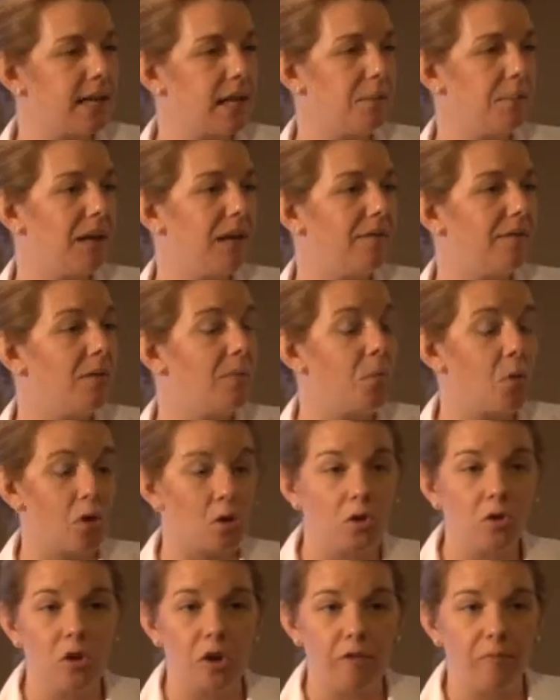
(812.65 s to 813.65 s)
going to be a
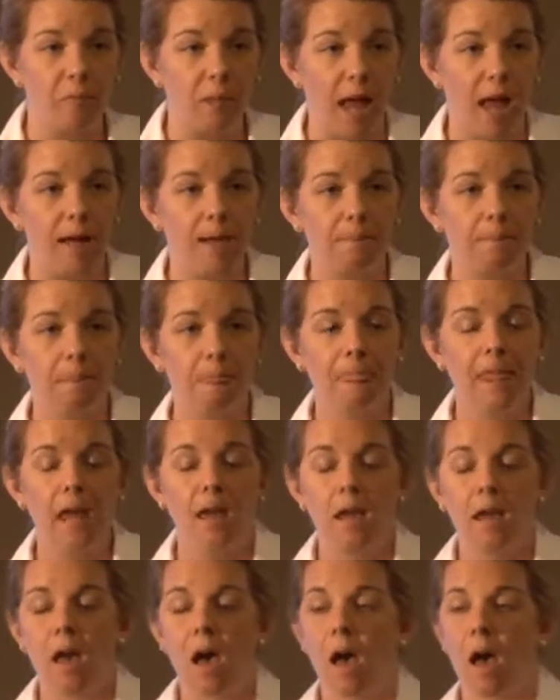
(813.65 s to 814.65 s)
femoral nerve block,
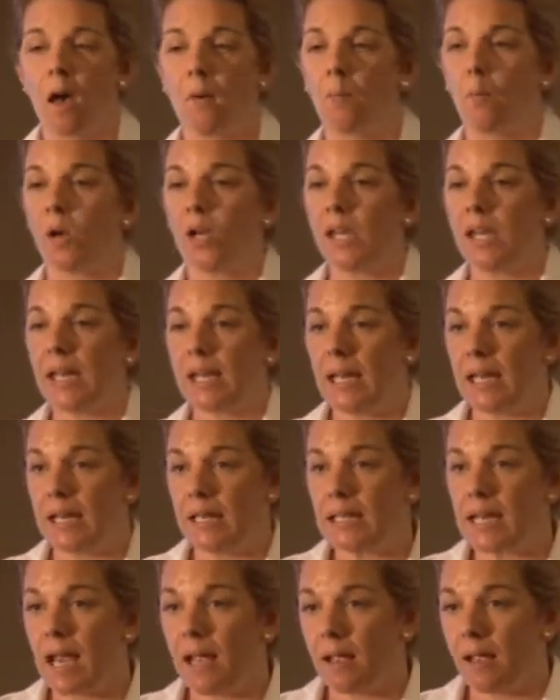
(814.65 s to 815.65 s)
where you get a